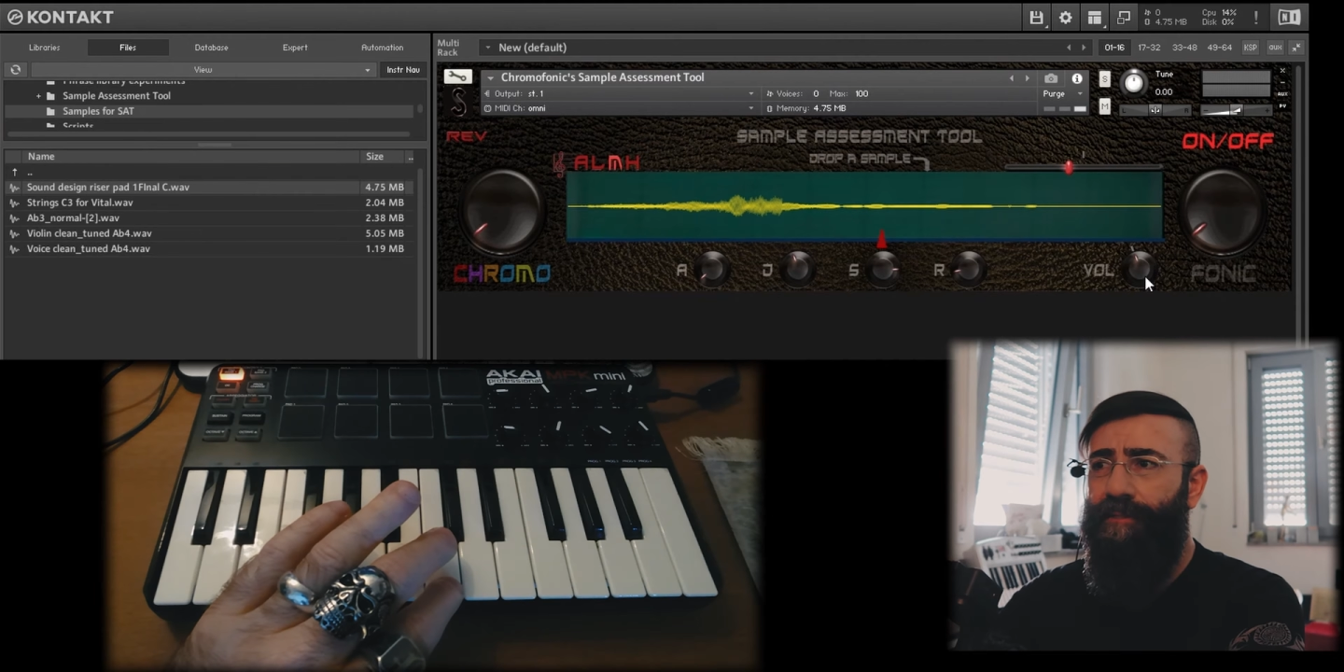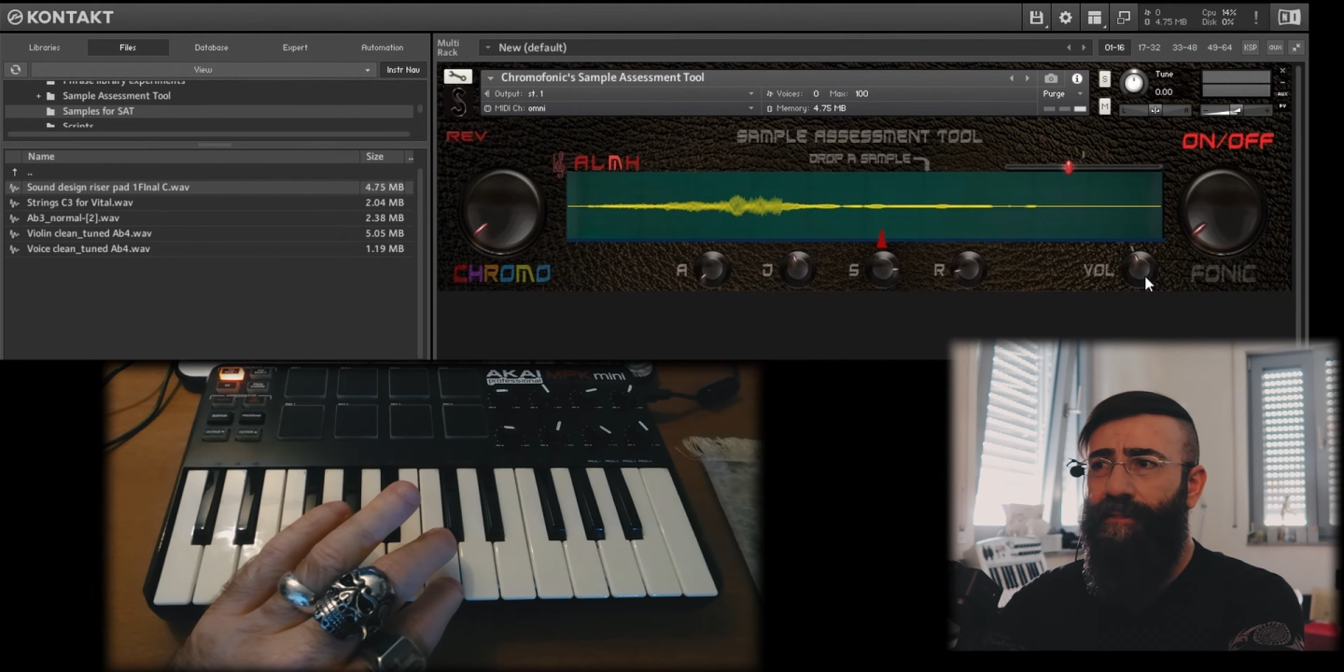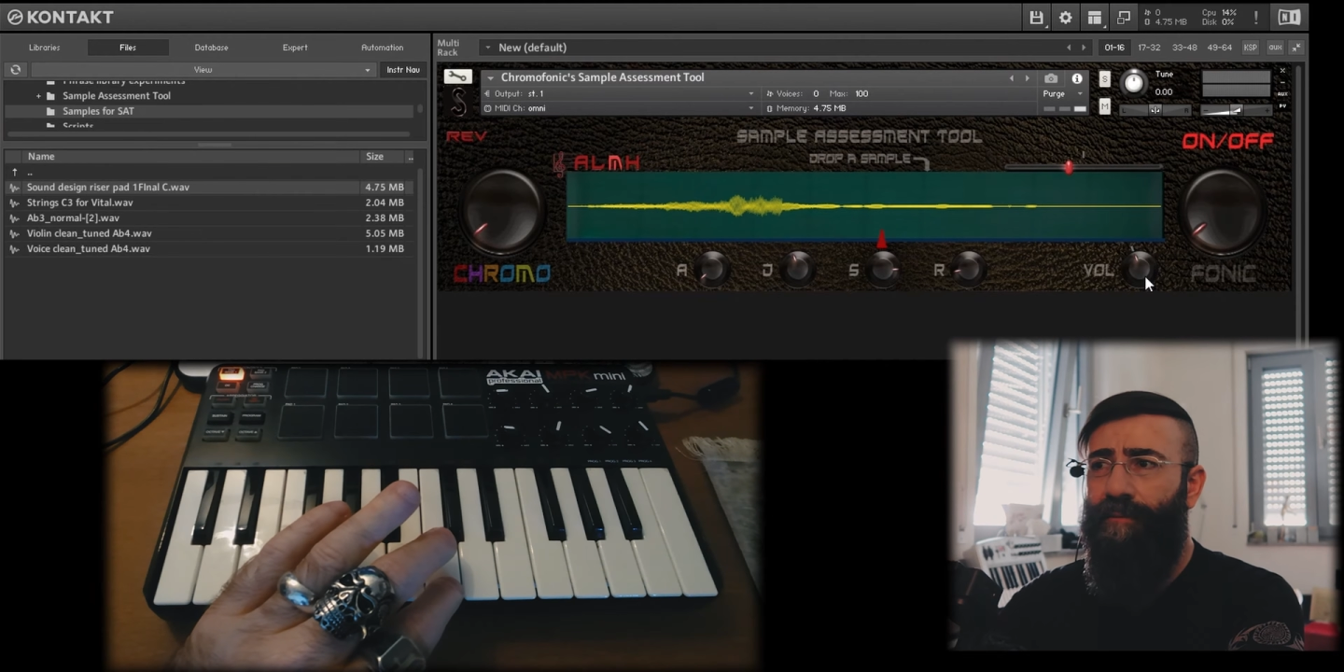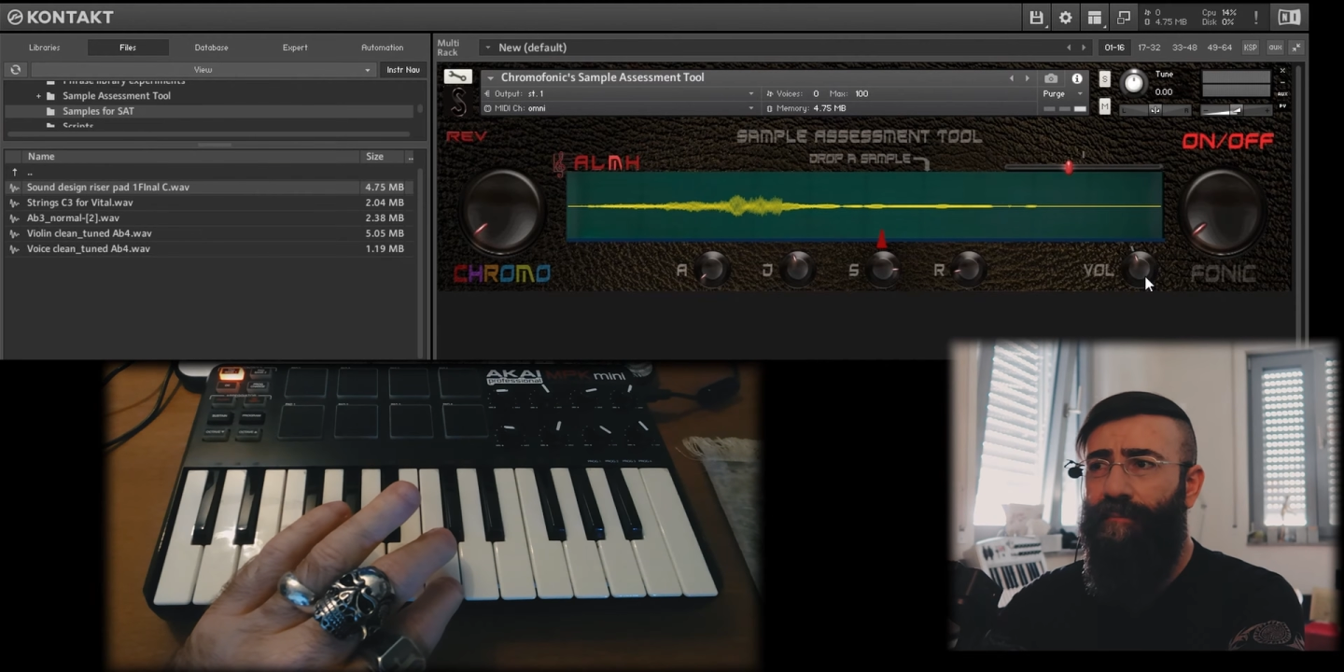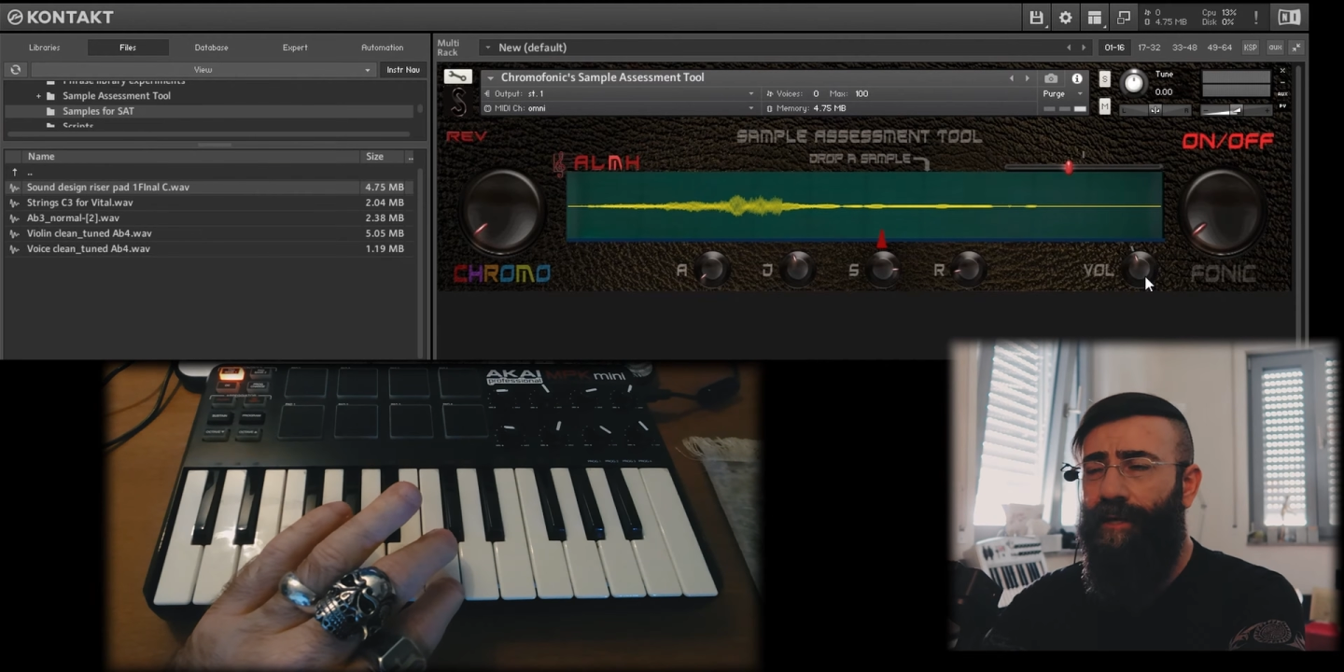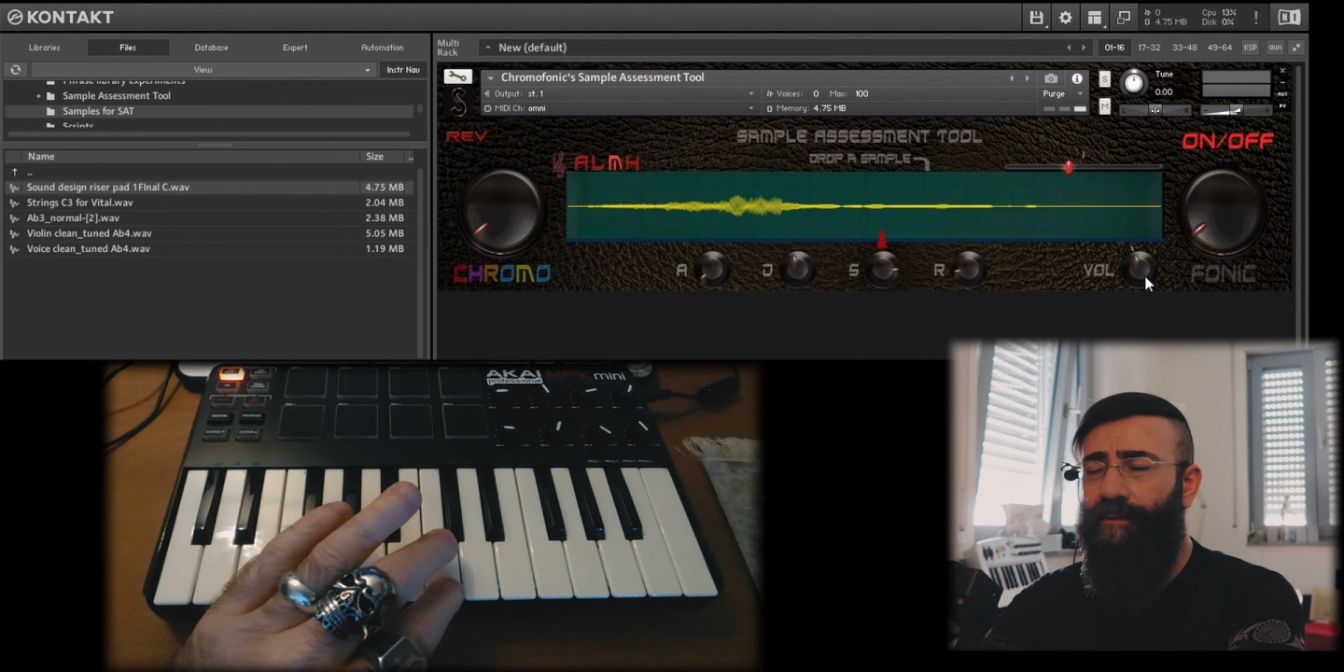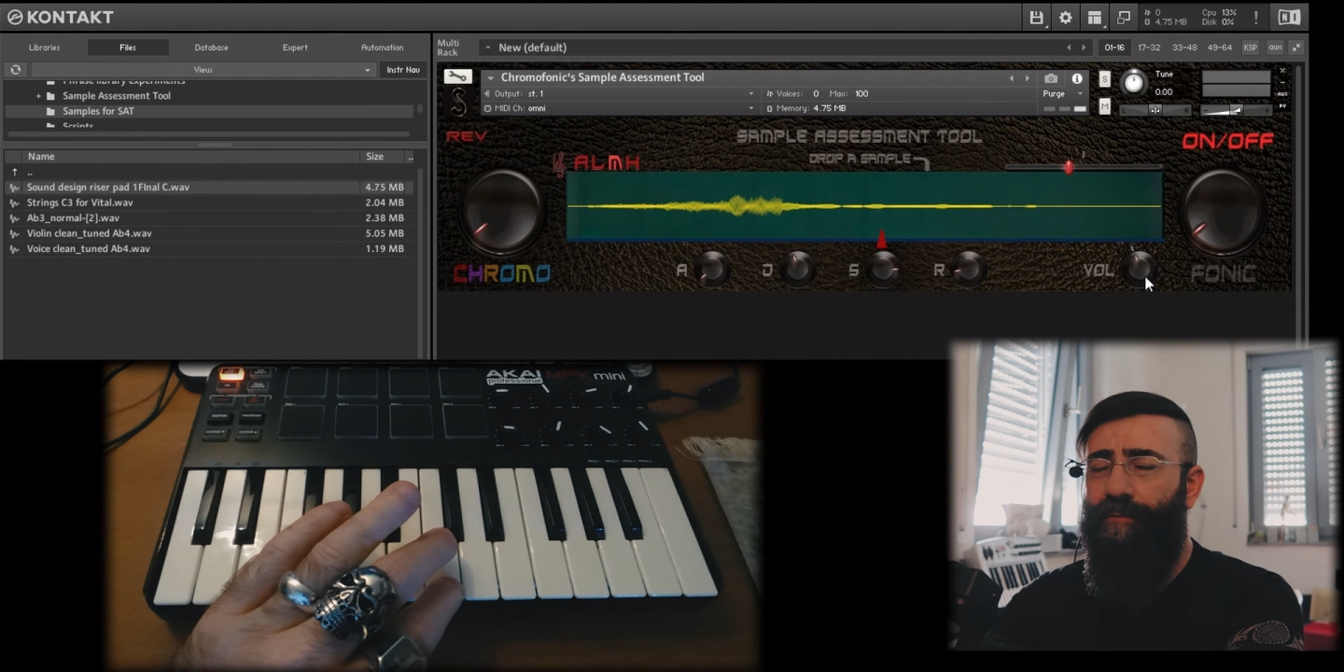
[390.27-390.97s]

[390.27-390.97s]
some light